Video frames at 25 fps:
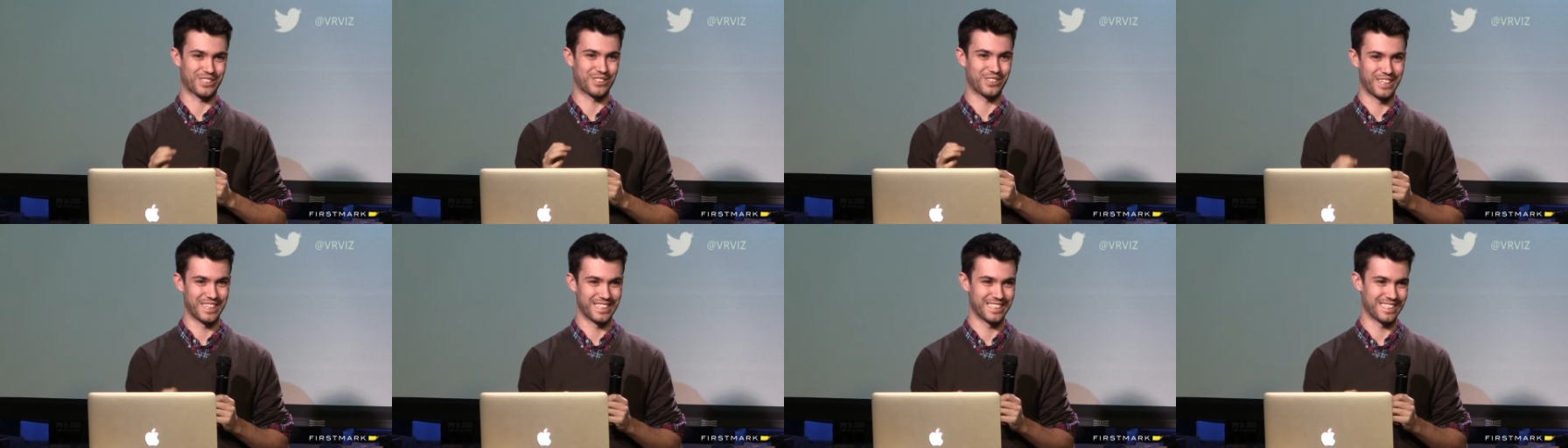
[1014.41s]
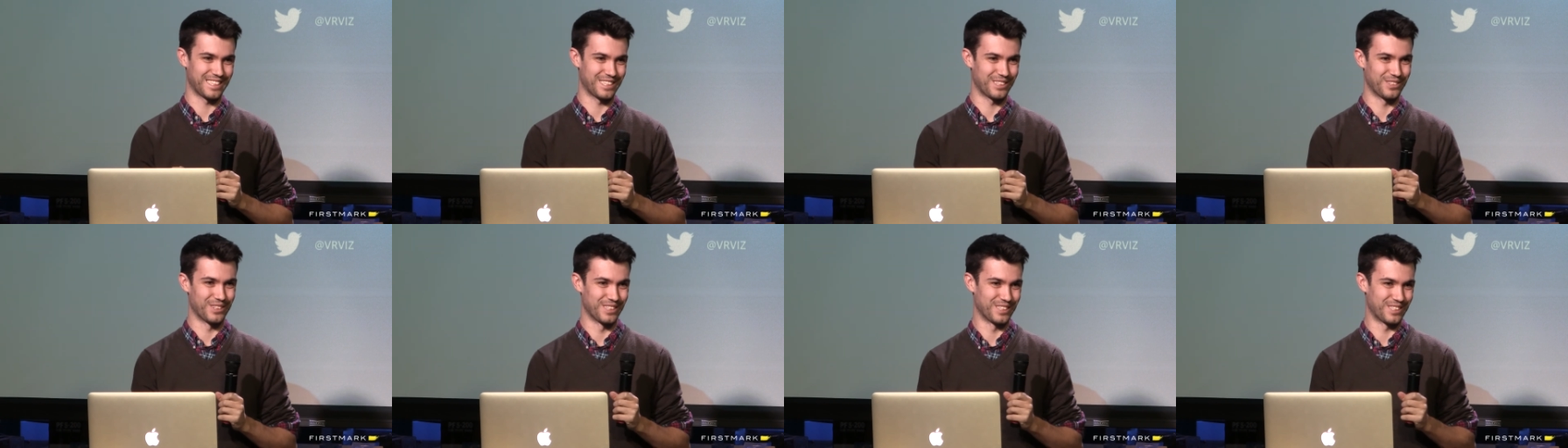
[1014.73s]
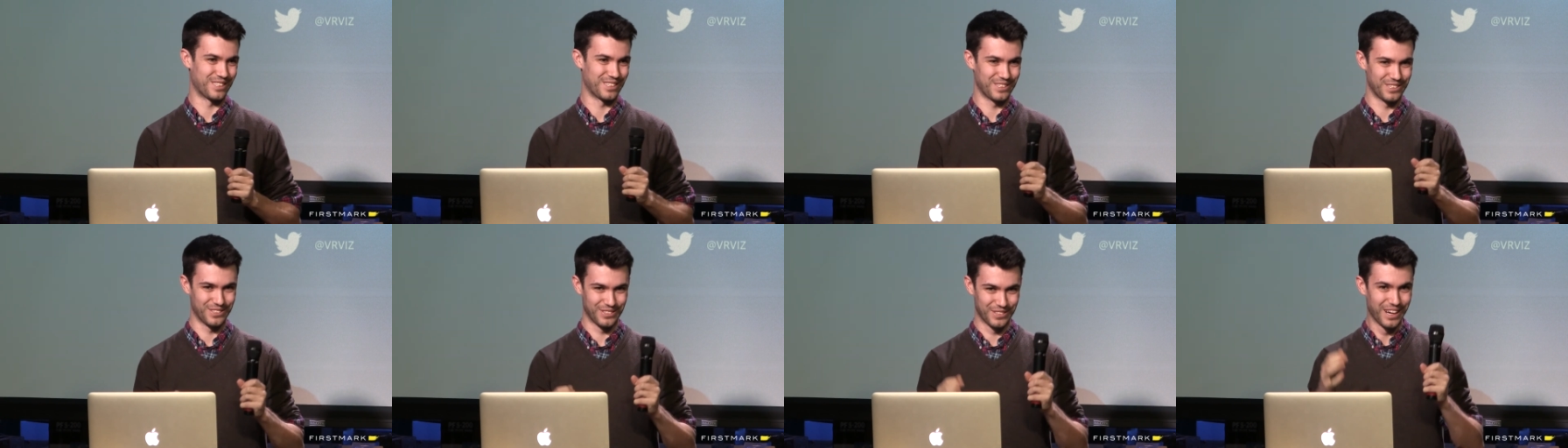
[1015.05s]
crazy
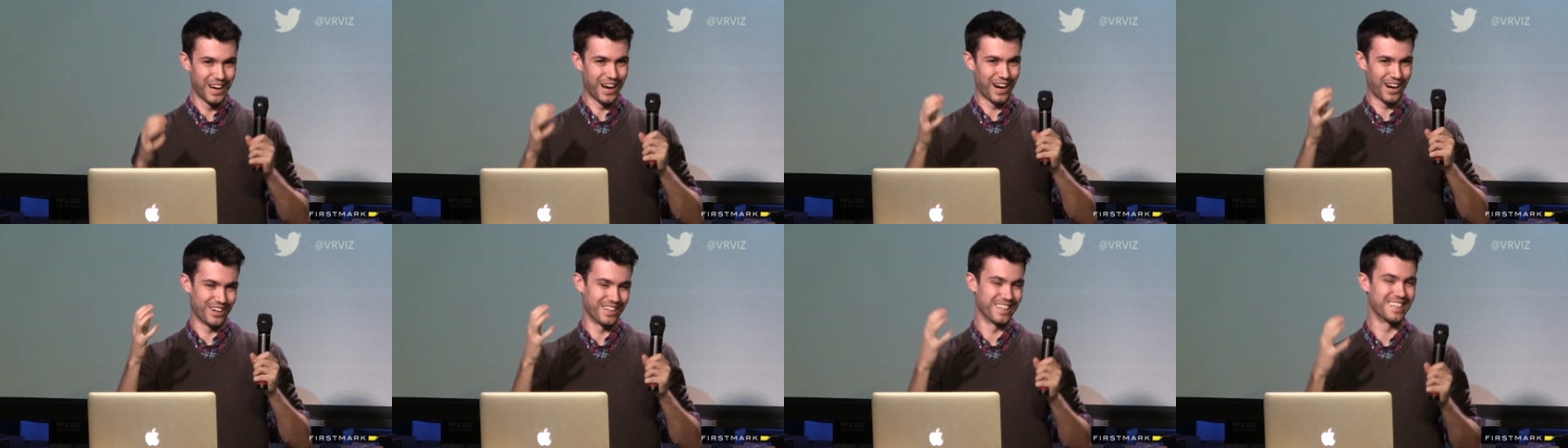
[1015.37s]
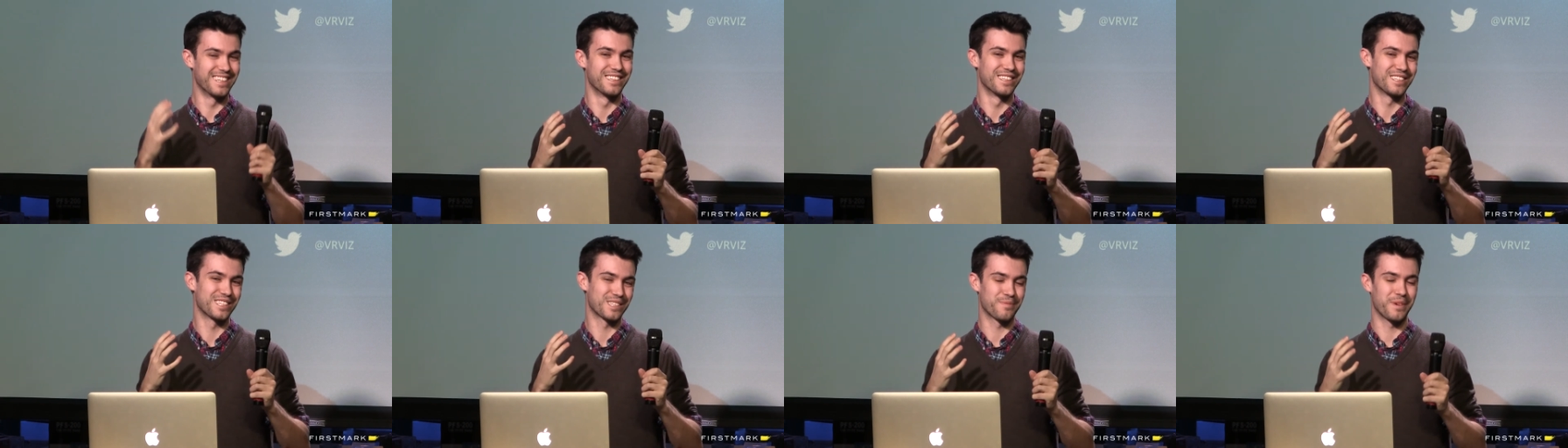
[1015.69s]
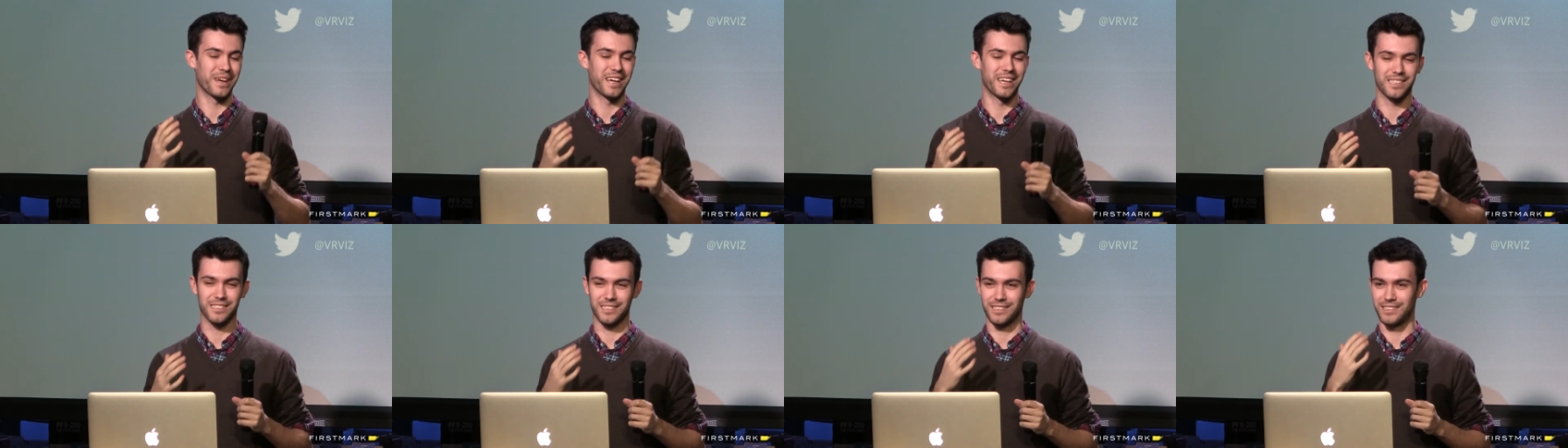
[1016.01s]
once you are in the
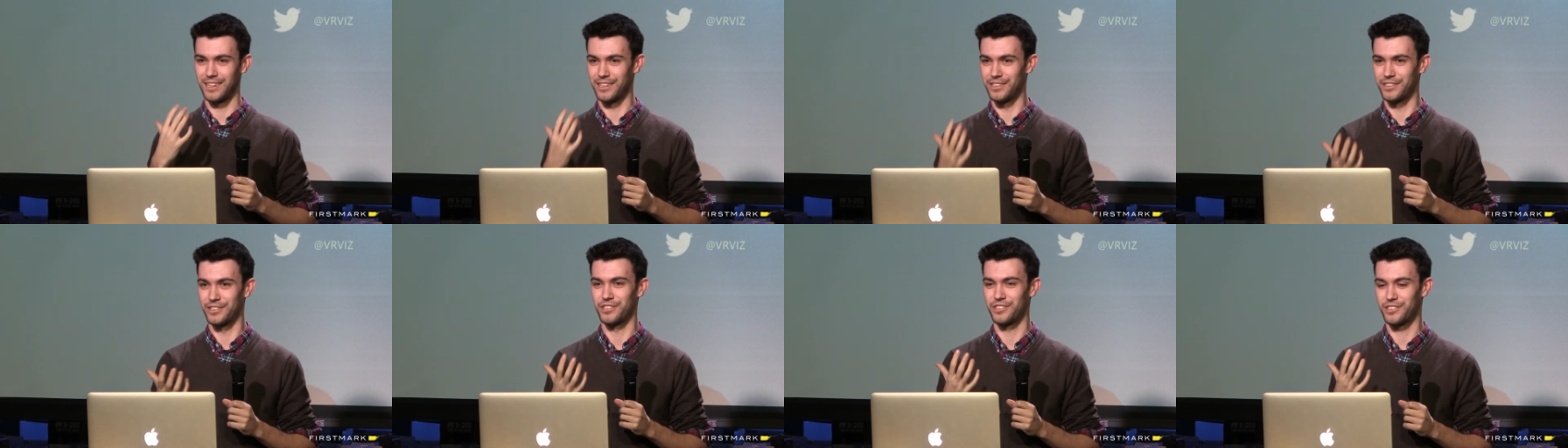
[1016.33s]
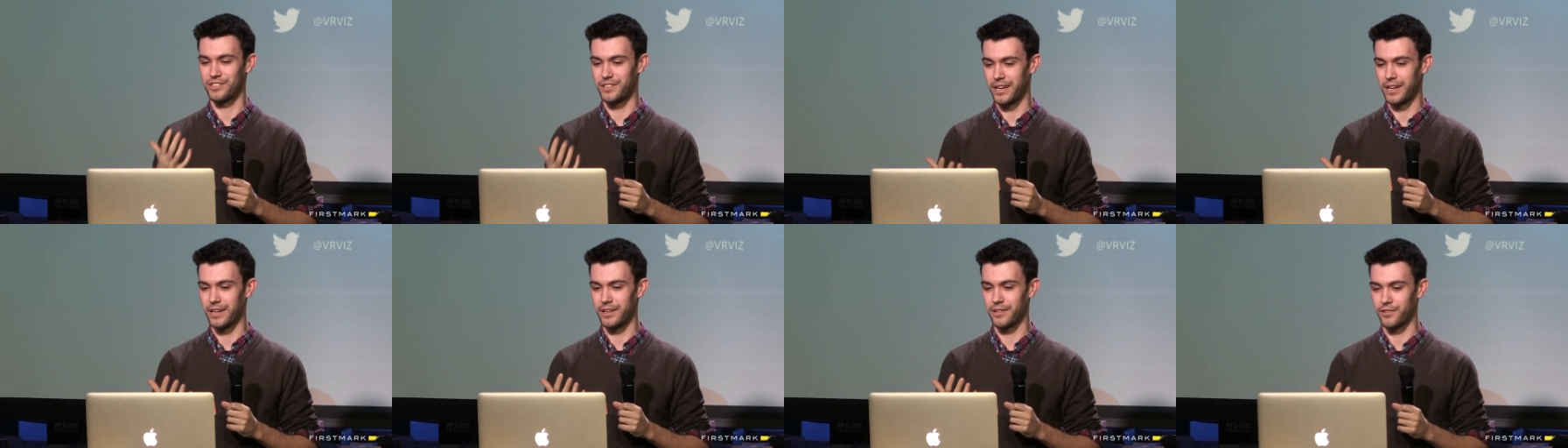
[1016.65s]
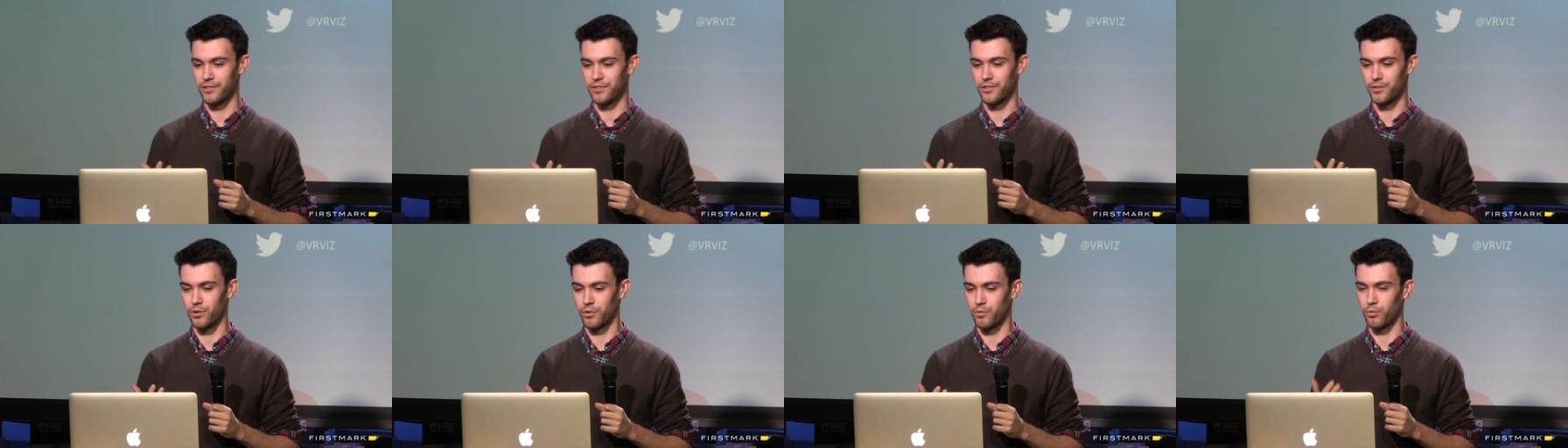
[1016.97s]
space and
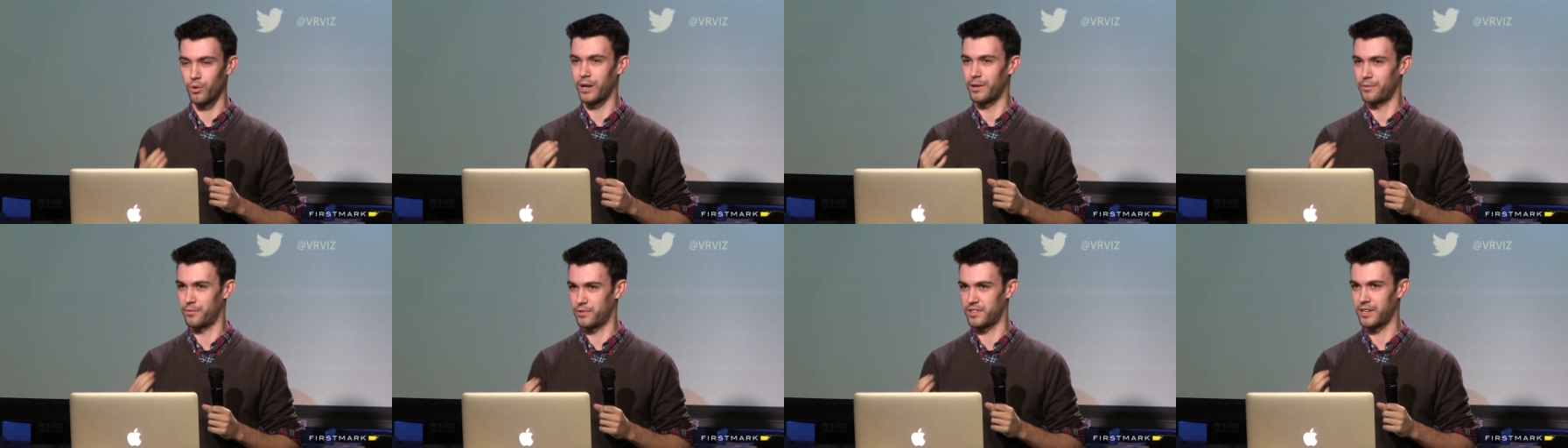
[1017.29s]
understand sort of what I